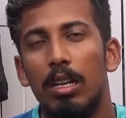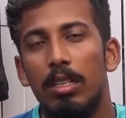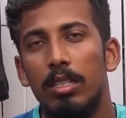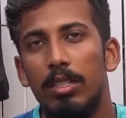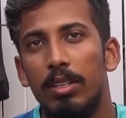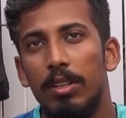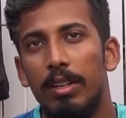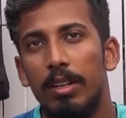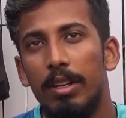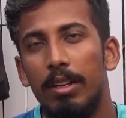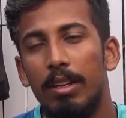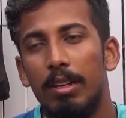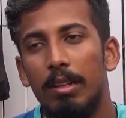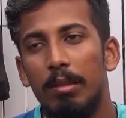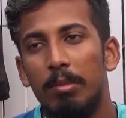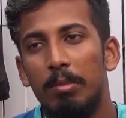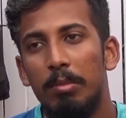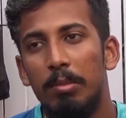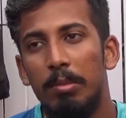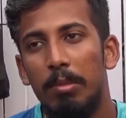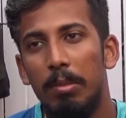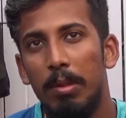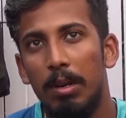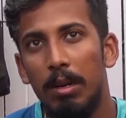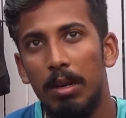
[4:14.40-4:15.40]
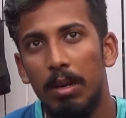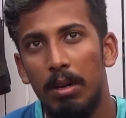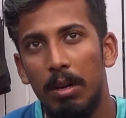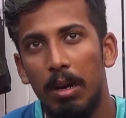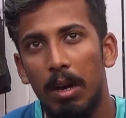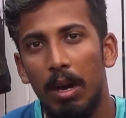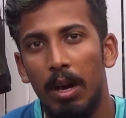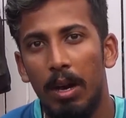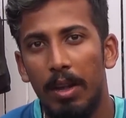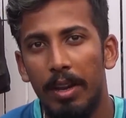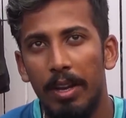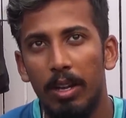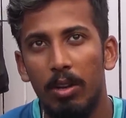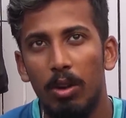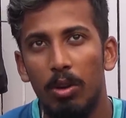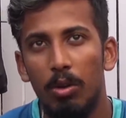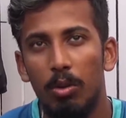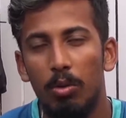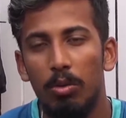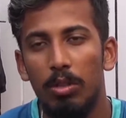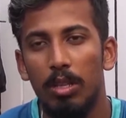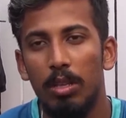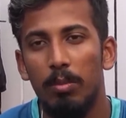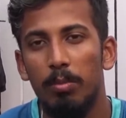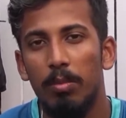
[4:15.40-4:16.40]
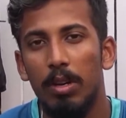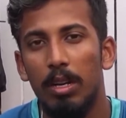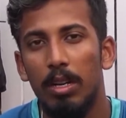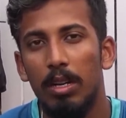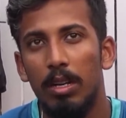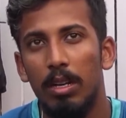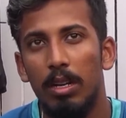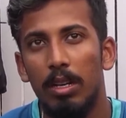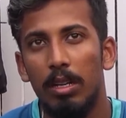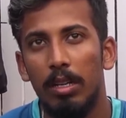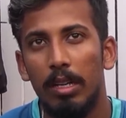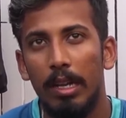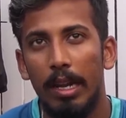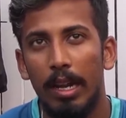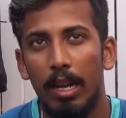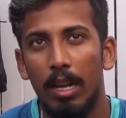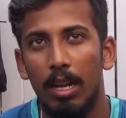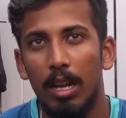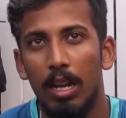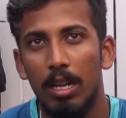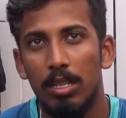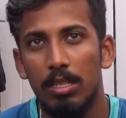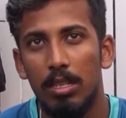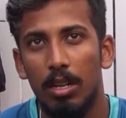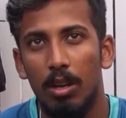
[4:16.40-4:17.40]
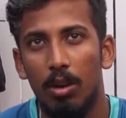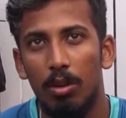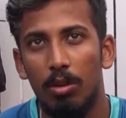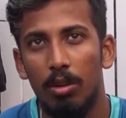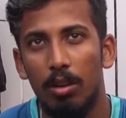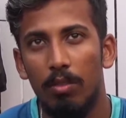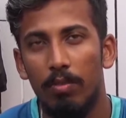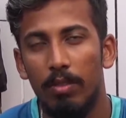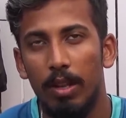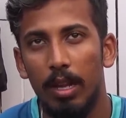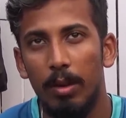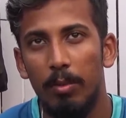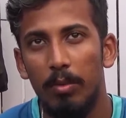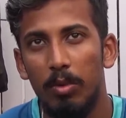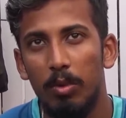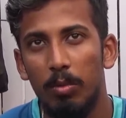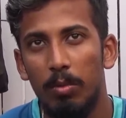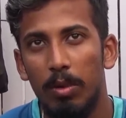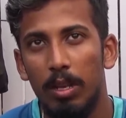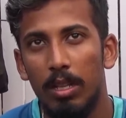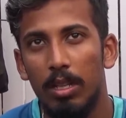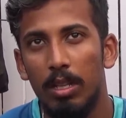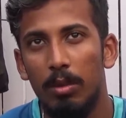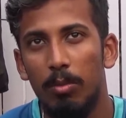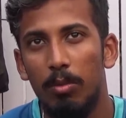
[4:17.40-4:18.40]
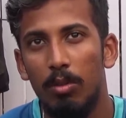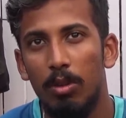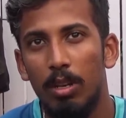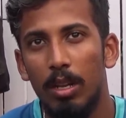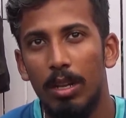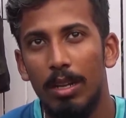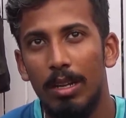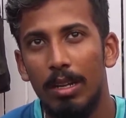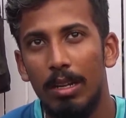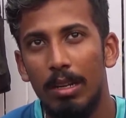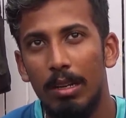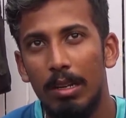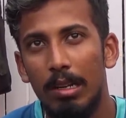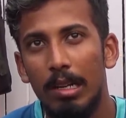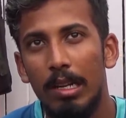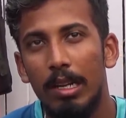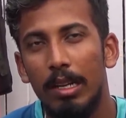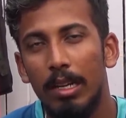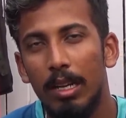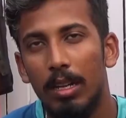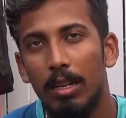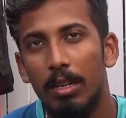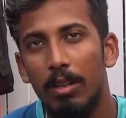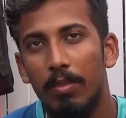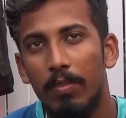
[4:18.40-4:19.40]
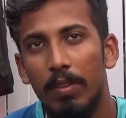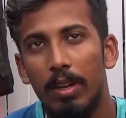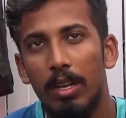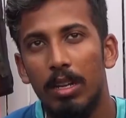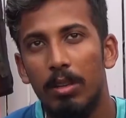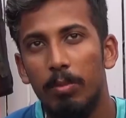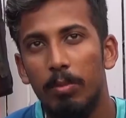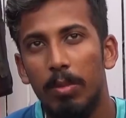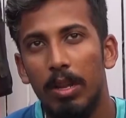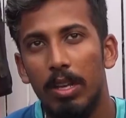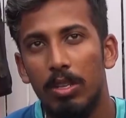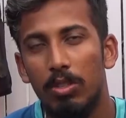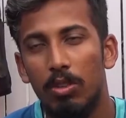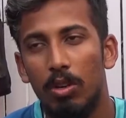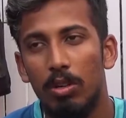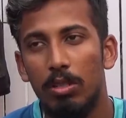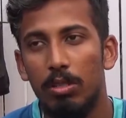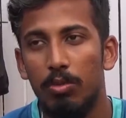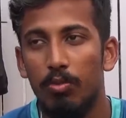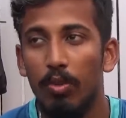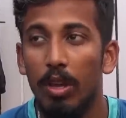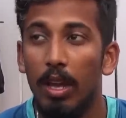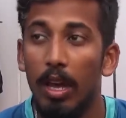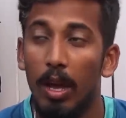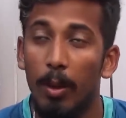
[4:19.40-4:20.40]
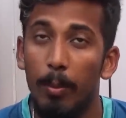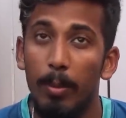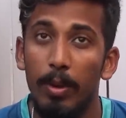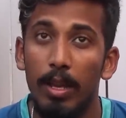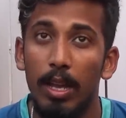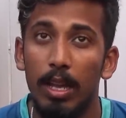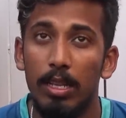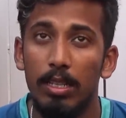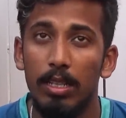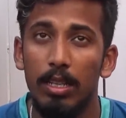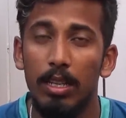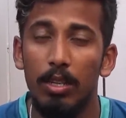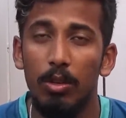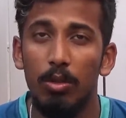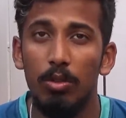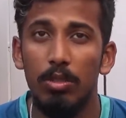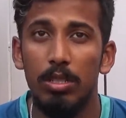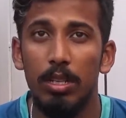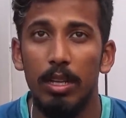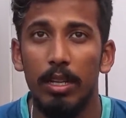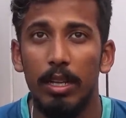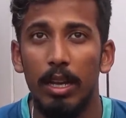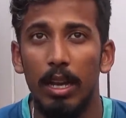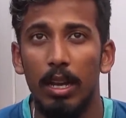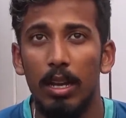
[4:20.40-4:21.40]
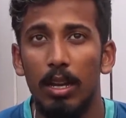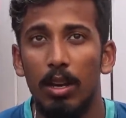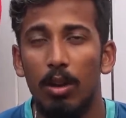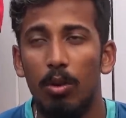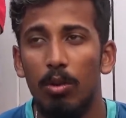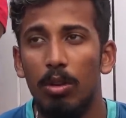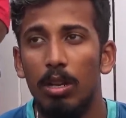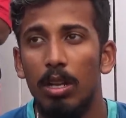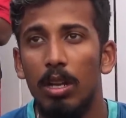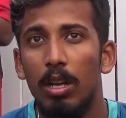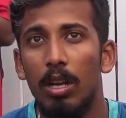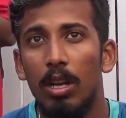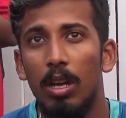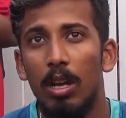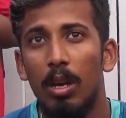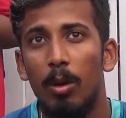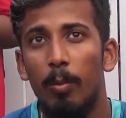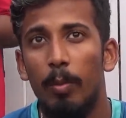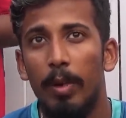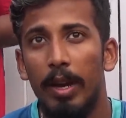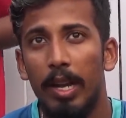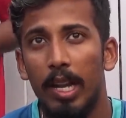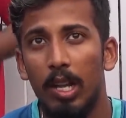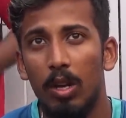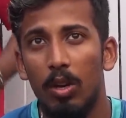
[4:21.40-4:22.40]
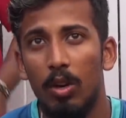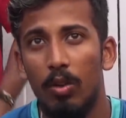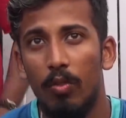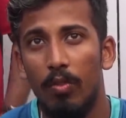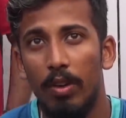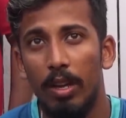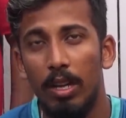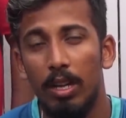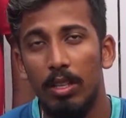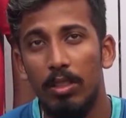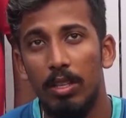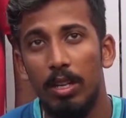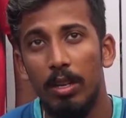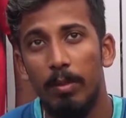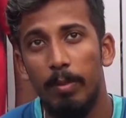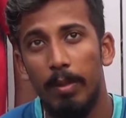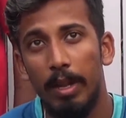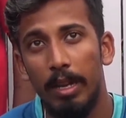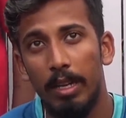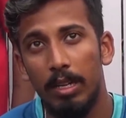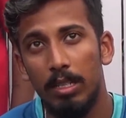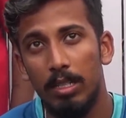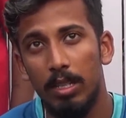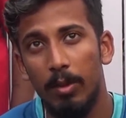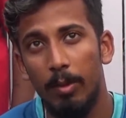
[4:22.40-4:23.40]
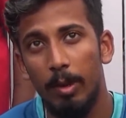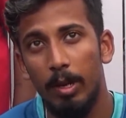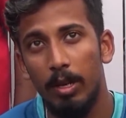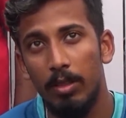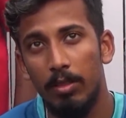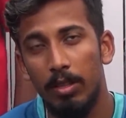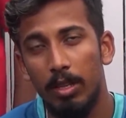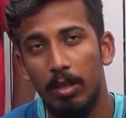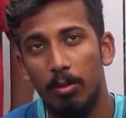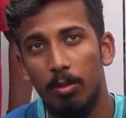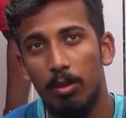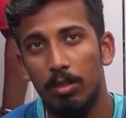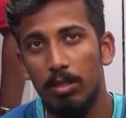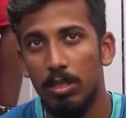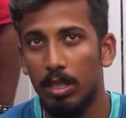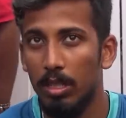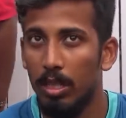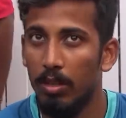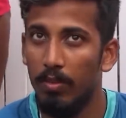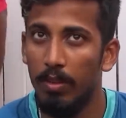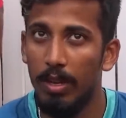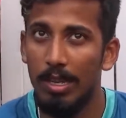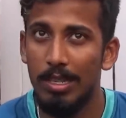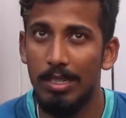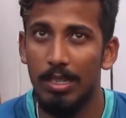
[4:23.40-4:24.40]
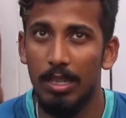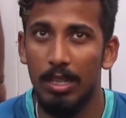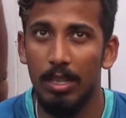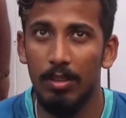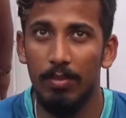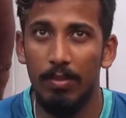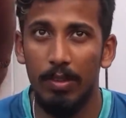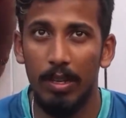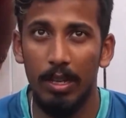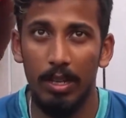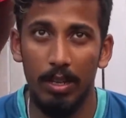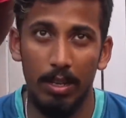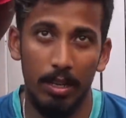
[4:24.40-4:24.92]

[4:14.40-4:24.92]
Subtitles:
generally hurrying on to them, but KL has a lot of time to play the ball and he can really play shots. We are happy actually to see KL Rahul batting on 23, playing 73 balls. Otherwise, if